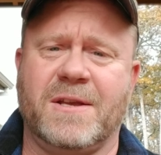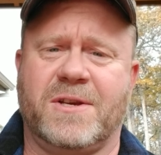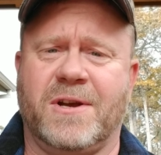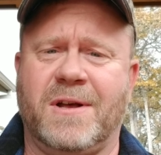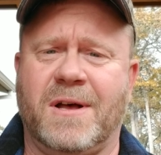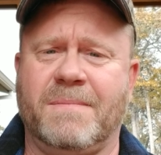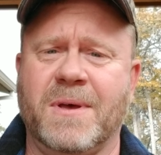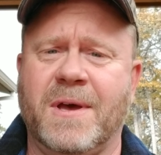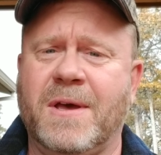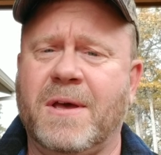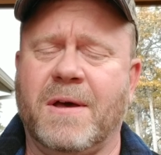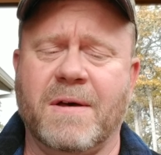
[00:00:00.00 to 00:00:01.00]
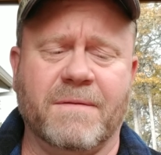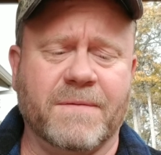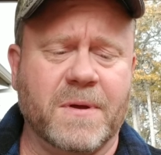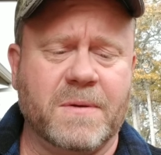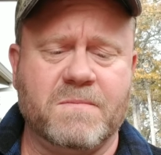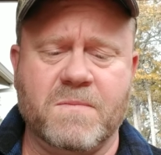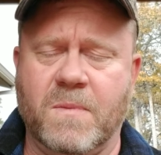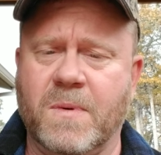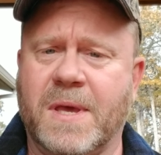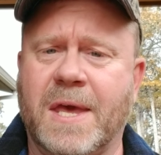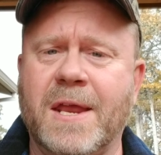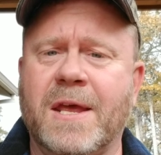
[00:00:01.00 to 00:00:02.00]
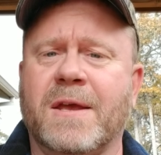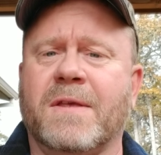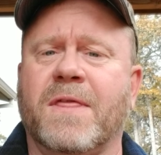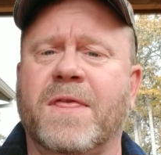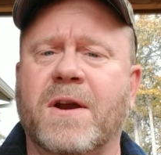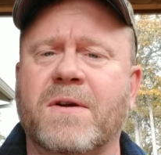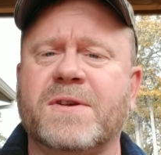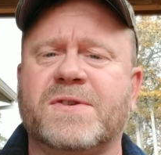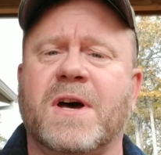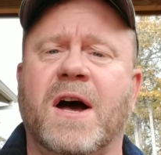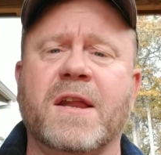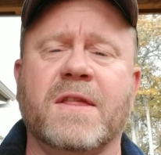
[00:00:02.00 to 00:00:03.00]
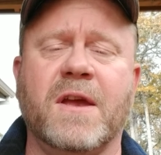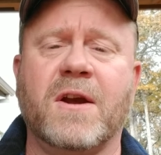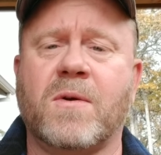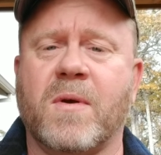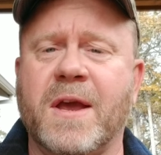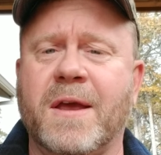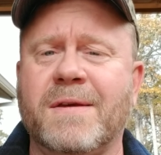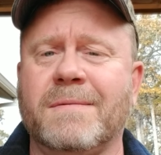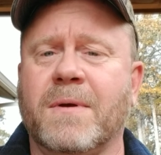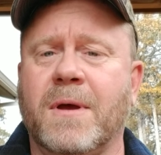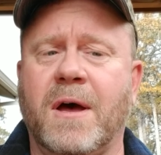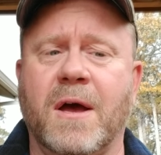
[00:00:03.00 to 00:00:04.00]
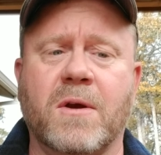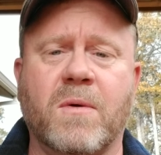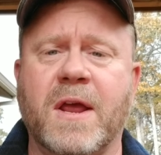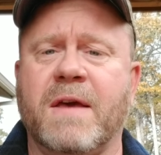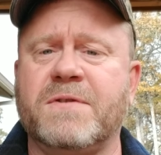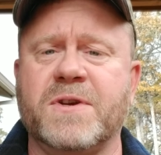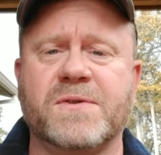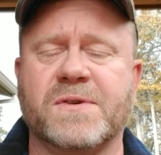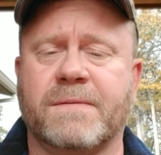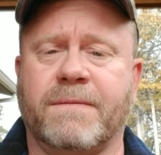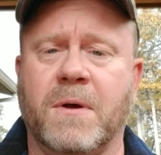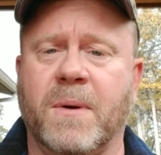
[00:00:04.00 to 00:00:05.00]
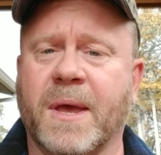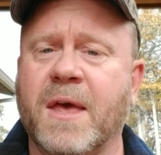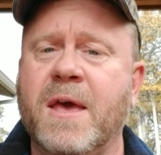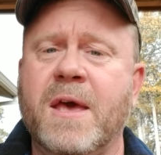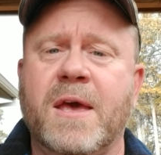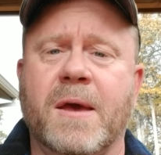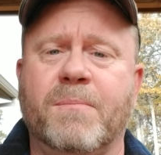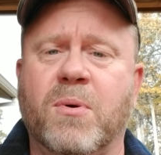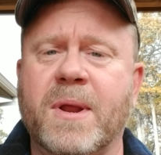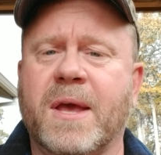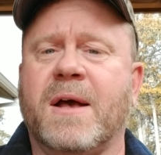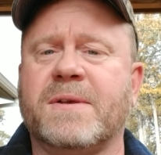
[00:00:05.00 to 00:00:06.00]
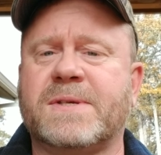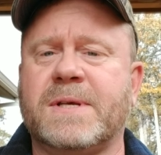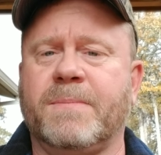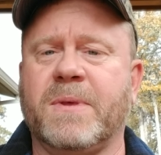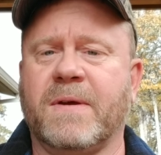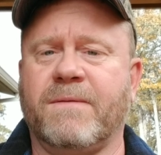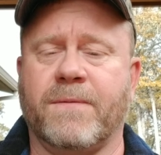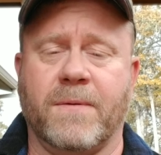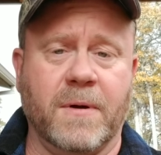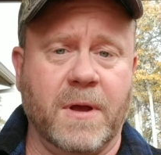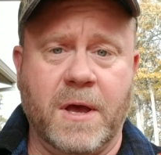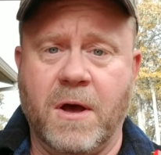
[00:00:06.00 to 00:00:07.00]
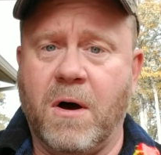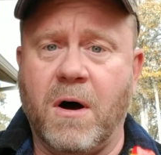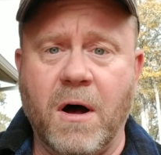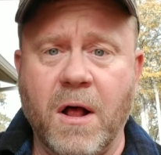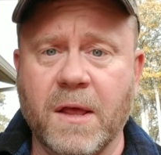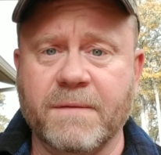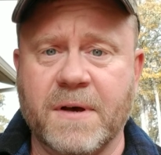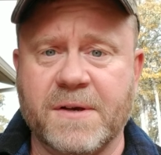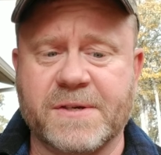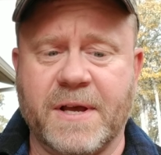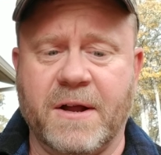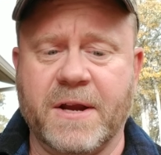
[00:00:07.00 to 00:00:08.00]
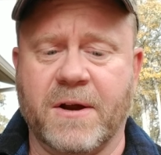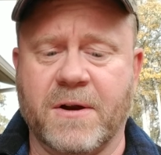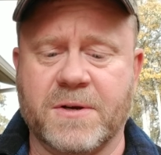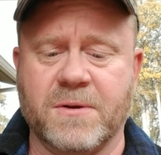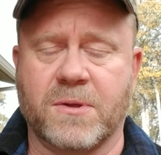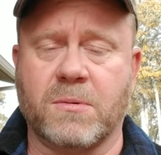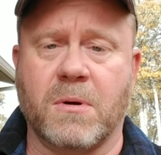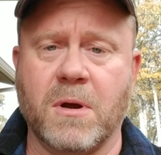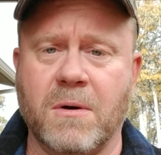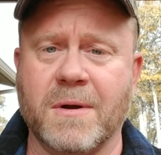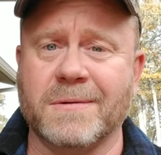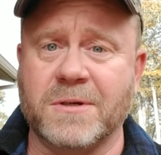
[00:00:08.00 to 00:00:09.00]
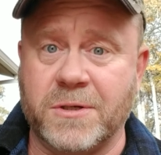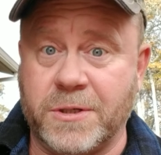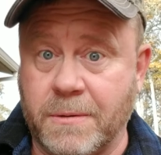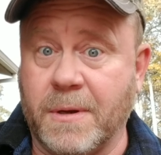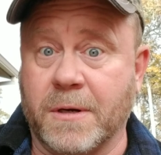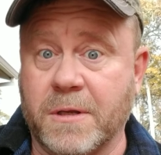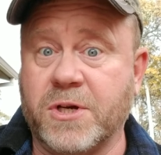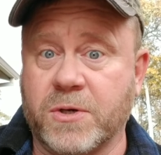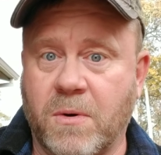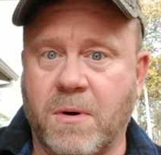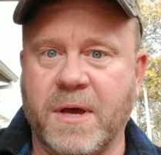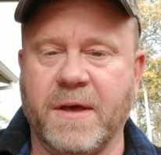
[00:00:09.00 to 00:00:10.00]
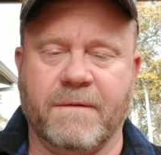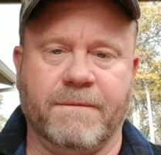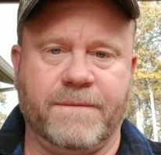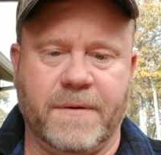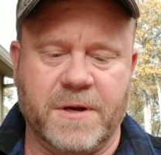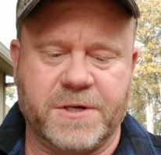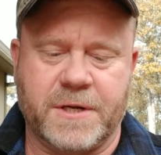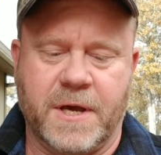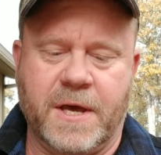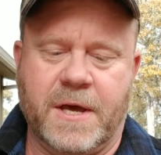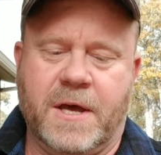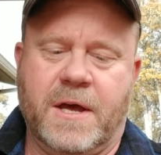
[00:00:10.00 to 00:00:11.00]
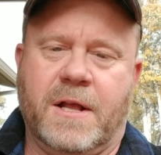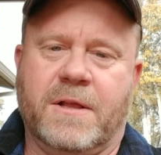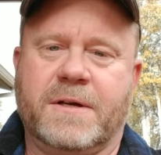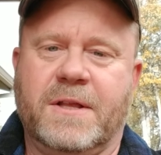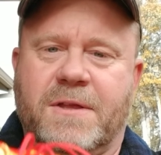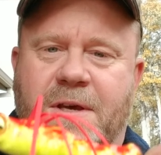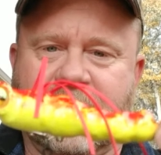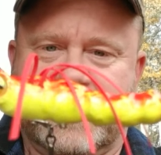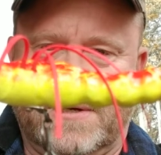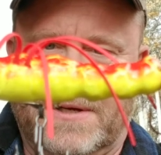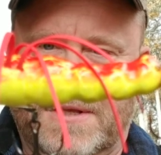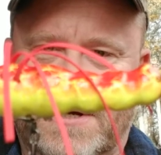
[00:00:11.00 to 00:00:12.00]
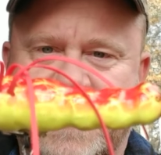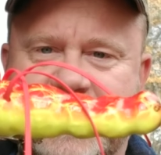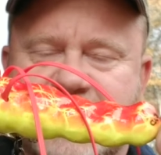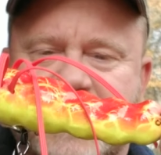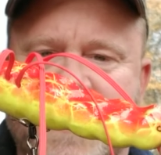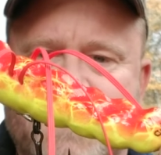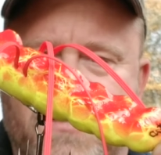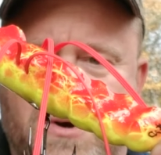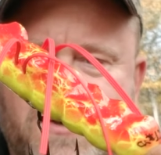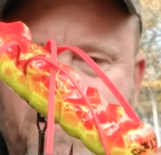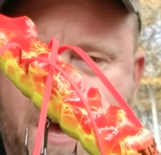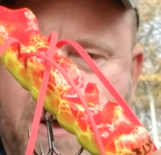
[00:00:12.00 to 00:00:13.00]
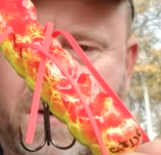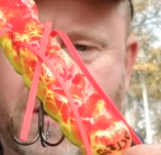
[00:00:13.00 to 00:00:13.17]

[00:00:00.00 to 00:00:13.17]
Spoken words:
job of getting their design and their creative juices flowing and putting out something for all of us out here to throw and enjoy and fish. Look at this. Look at the sunburst pattern